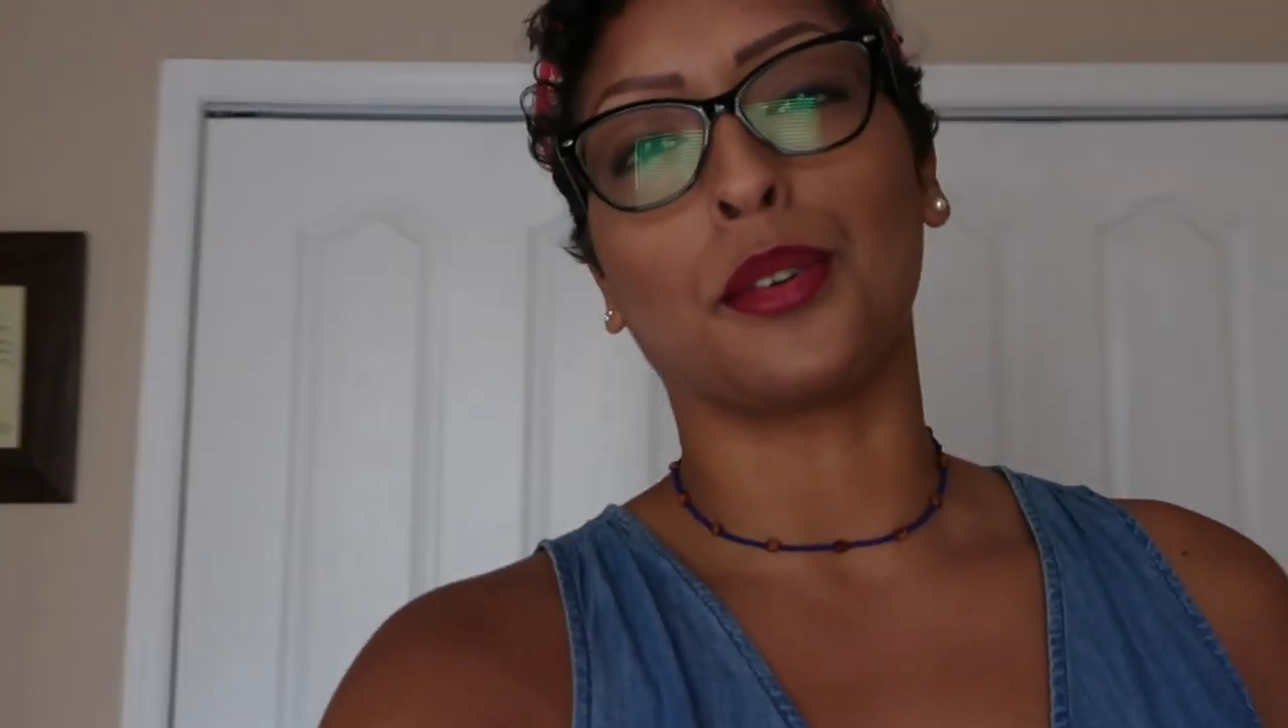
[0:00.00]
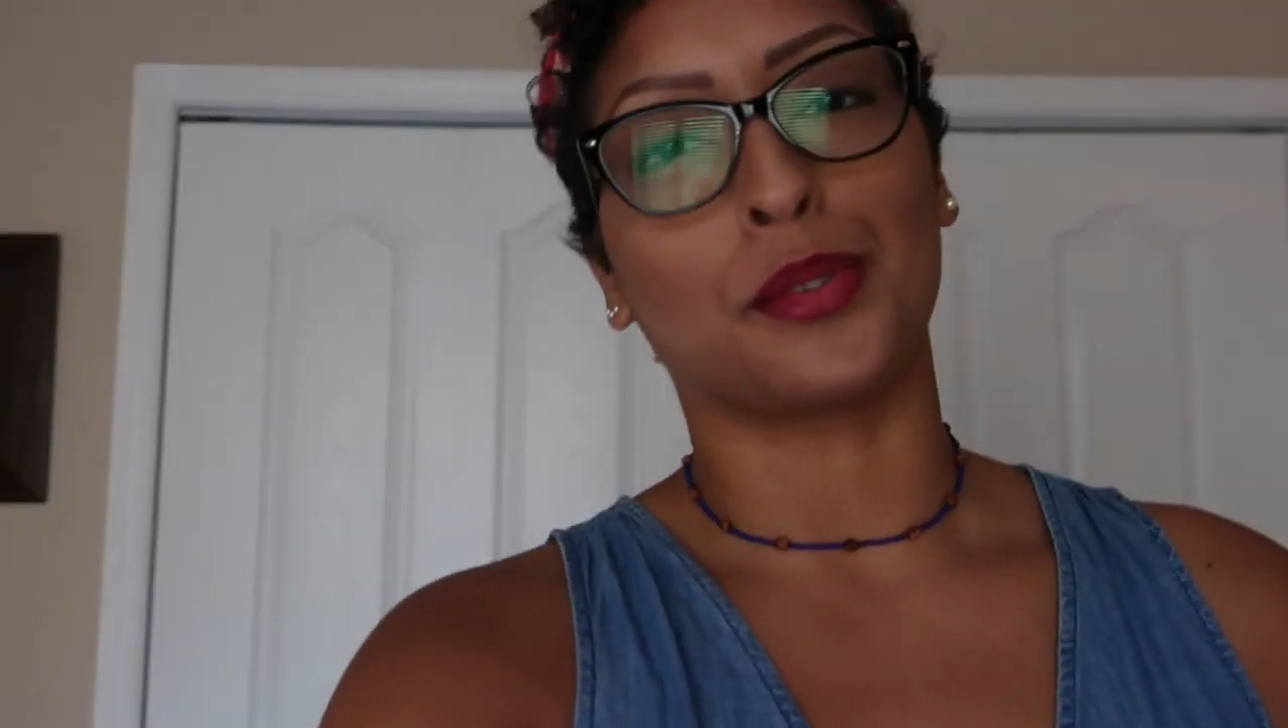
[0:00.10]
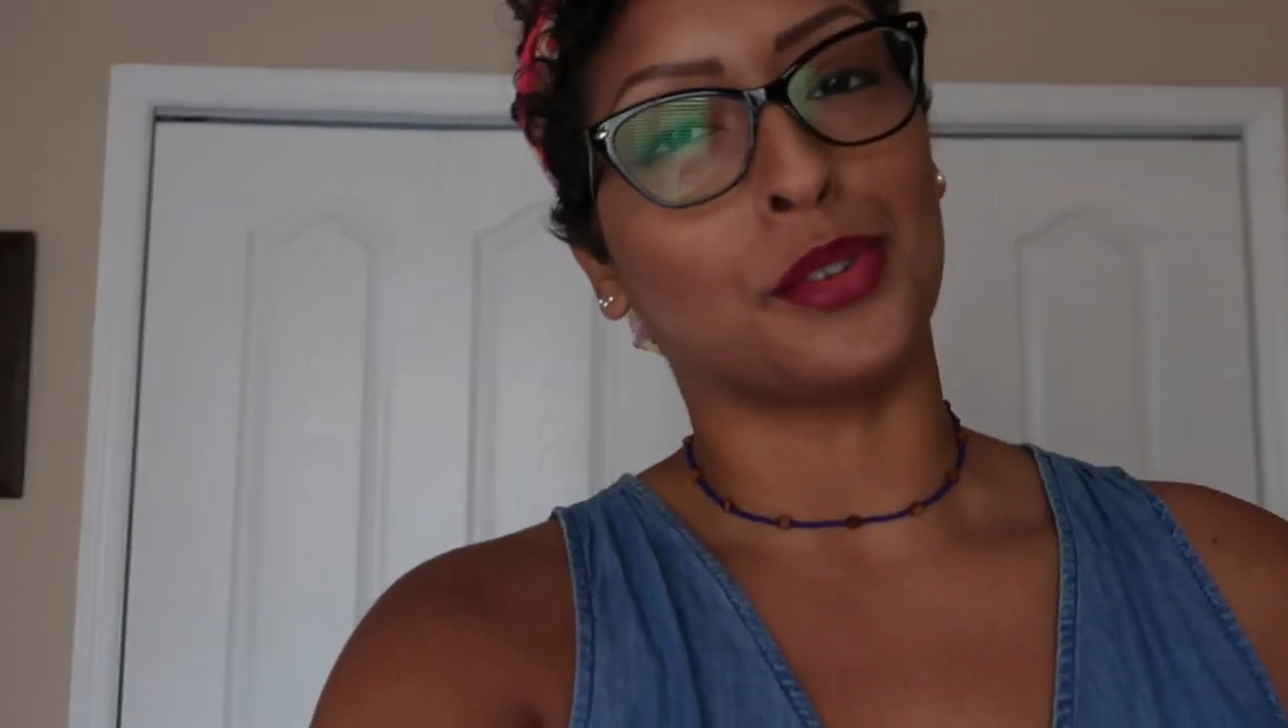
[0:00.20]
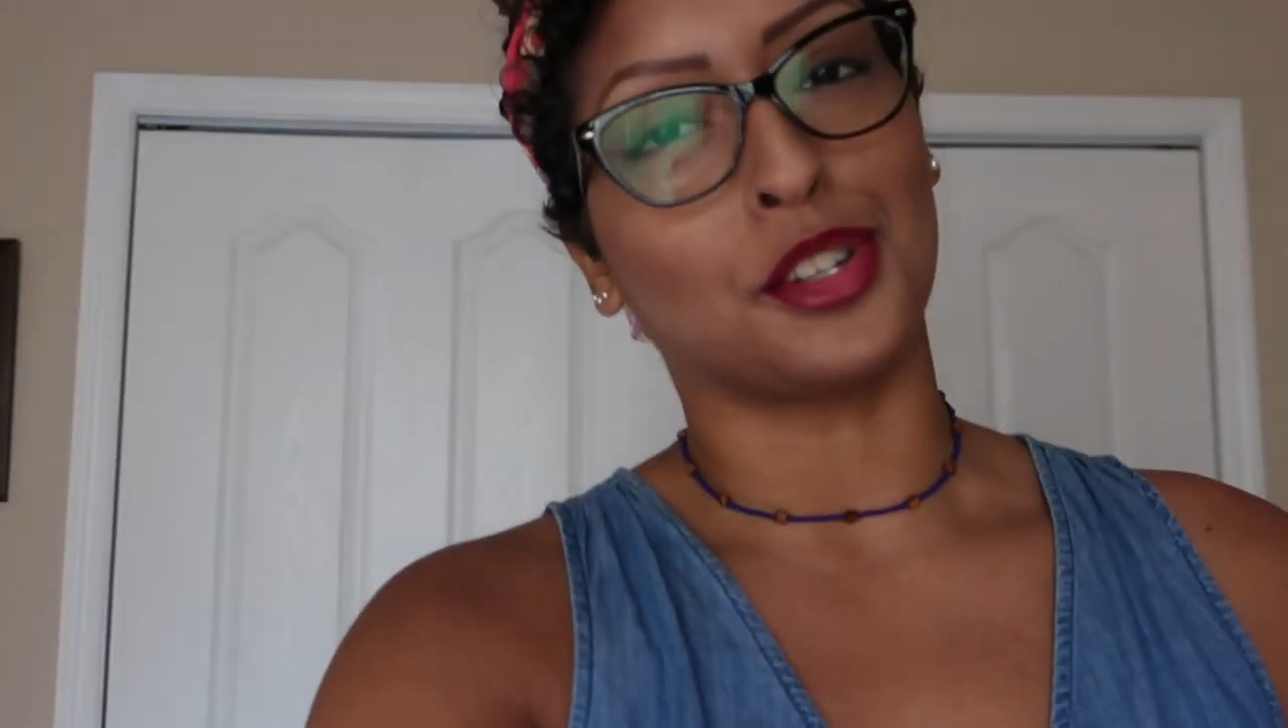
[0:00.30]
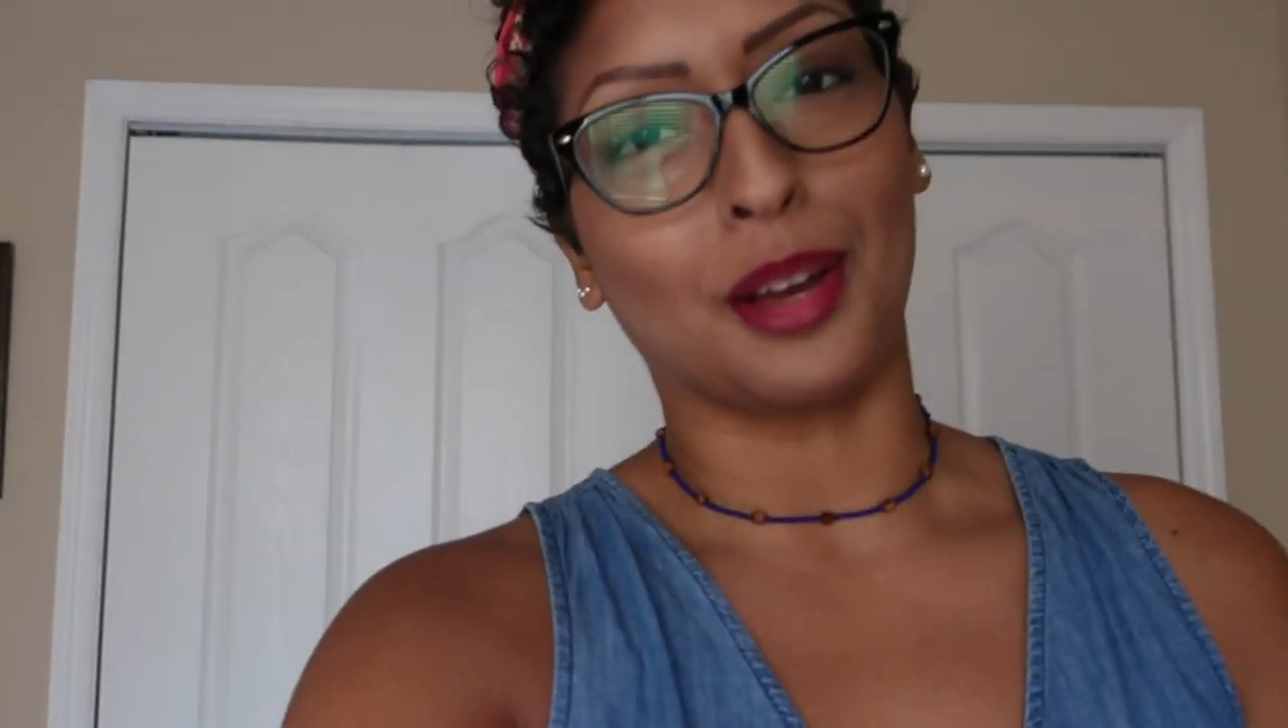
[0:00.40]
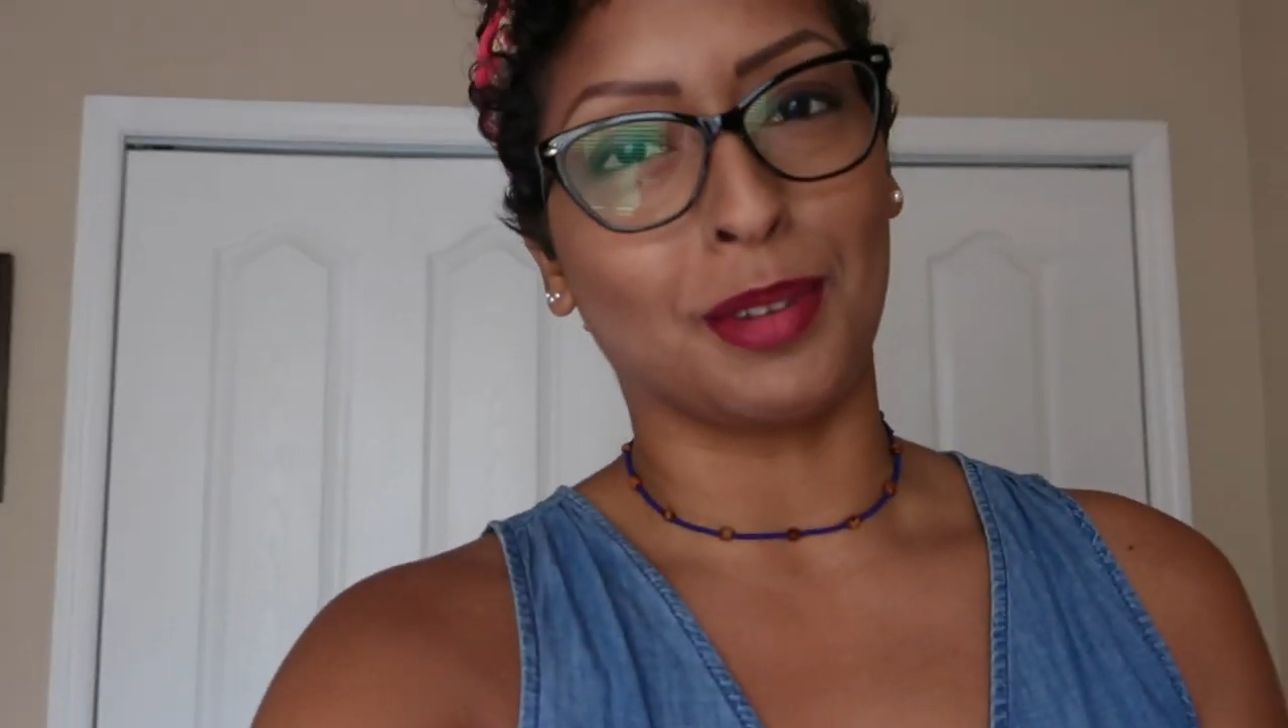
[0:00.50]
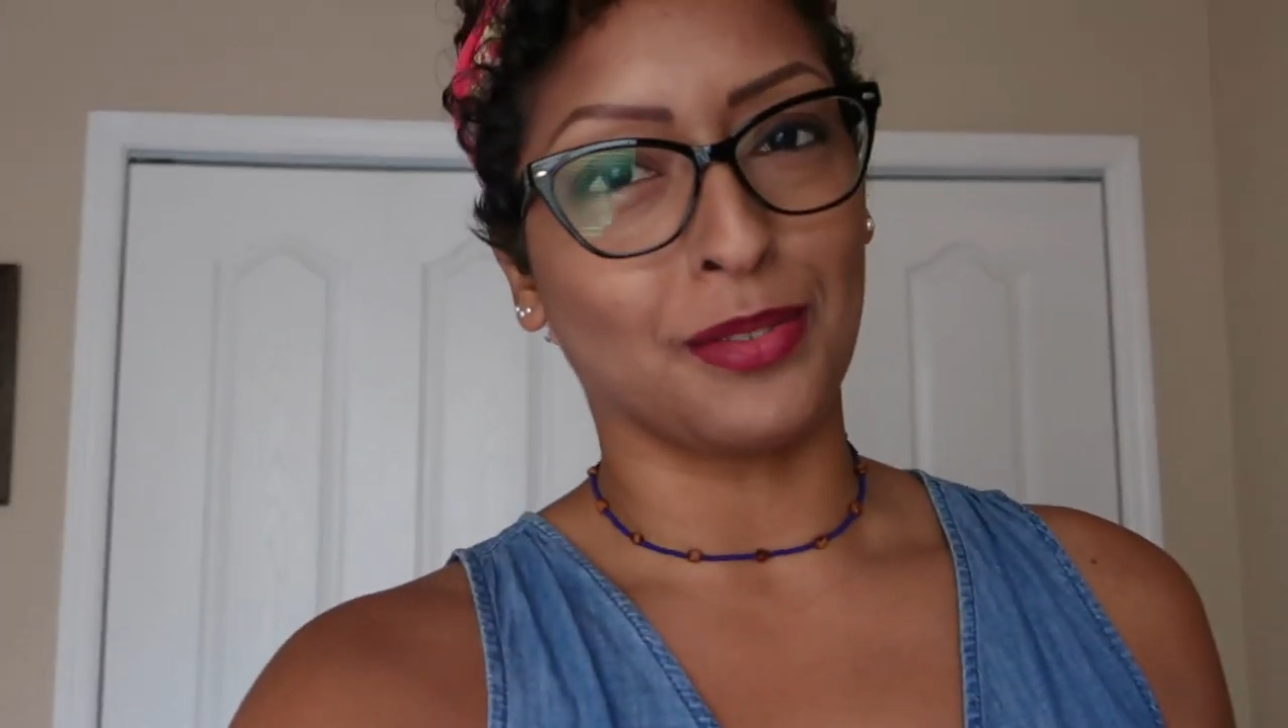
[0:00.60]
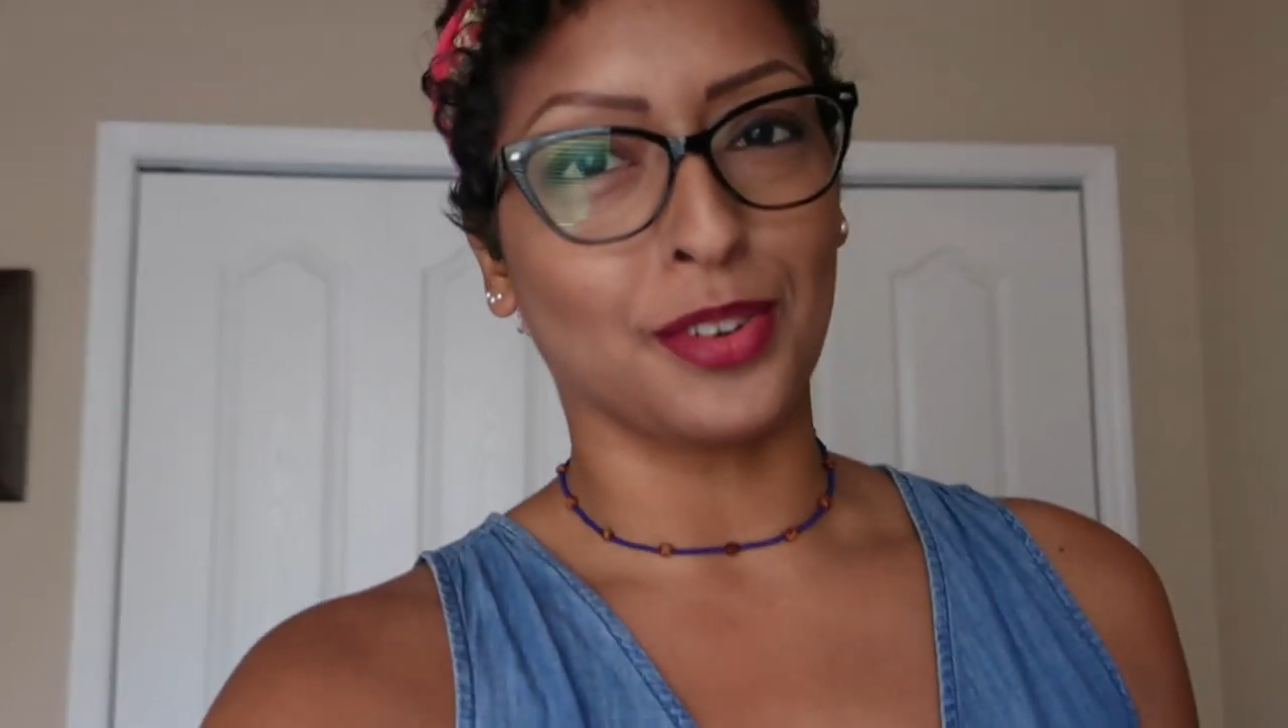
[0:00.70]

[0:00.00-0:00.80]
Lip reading: grocery shopping